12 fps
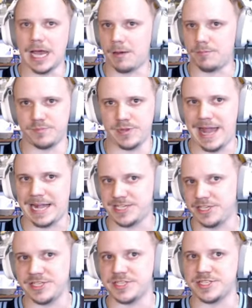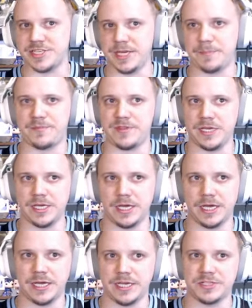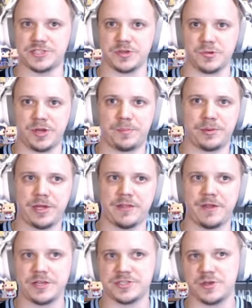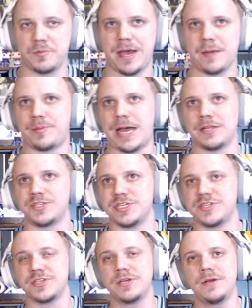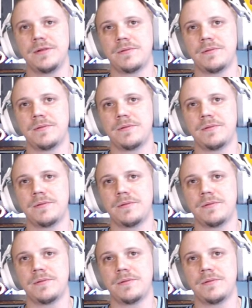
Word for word: I accidentally skipped the uh, instant replay there, so my apologies.